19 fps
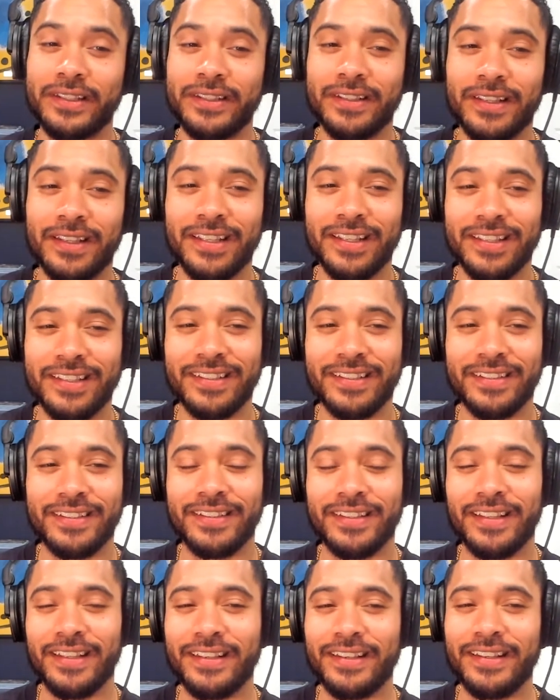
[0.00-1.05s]

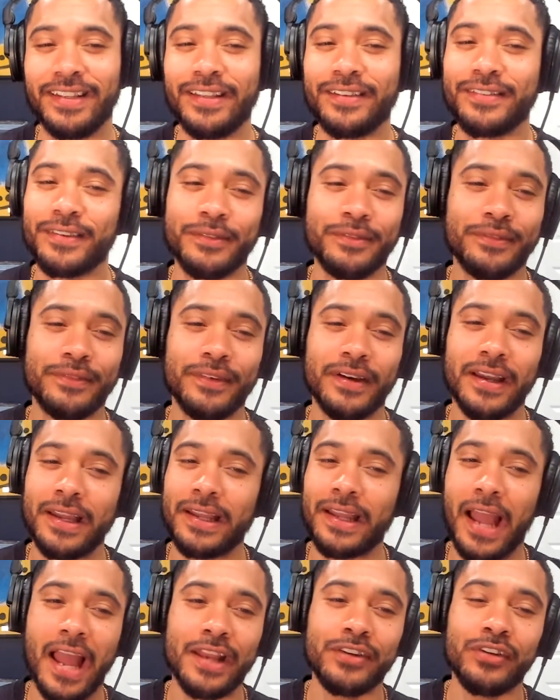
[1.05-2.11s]
it's
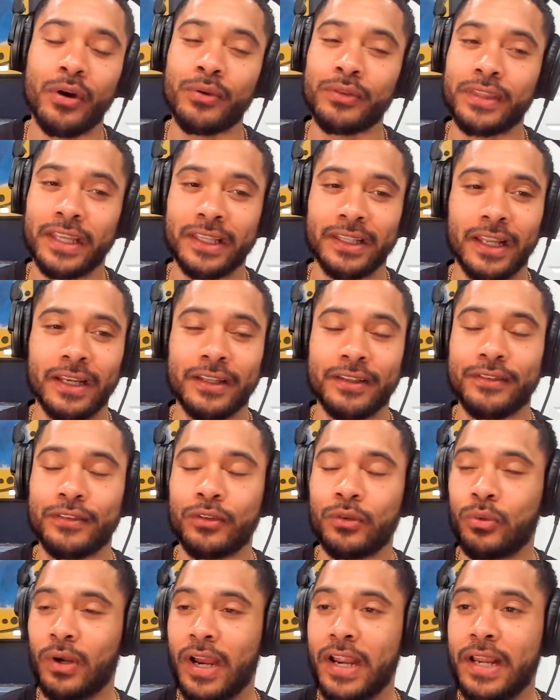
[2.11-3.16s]
I don't think that it's
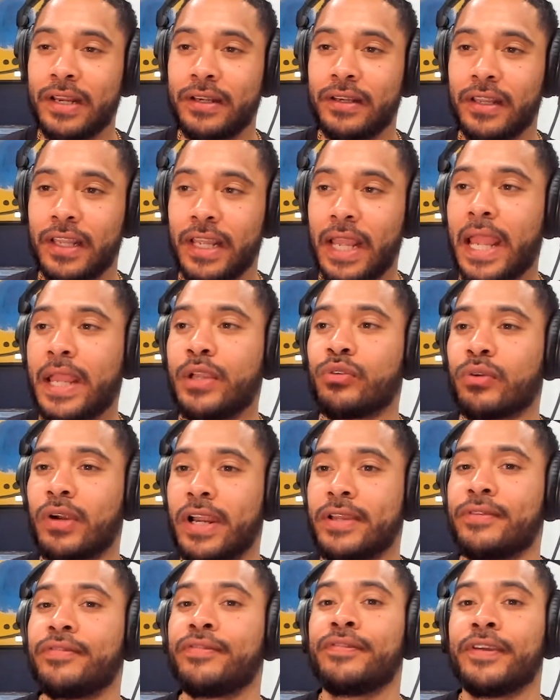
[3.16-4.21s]
a great
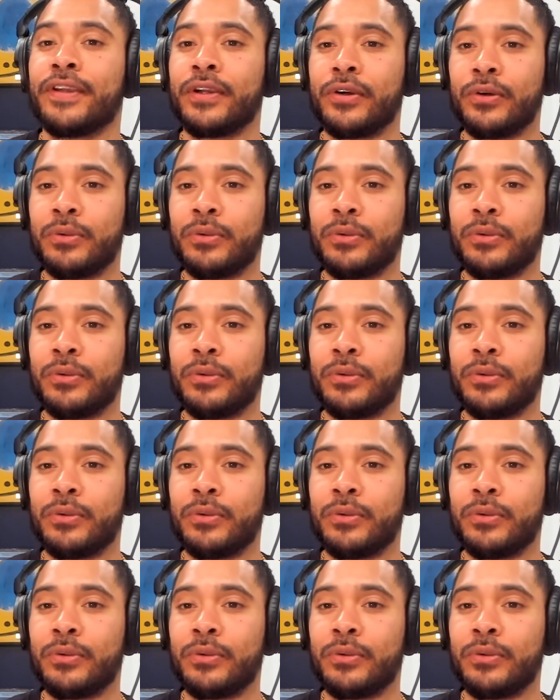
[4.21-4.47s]
film,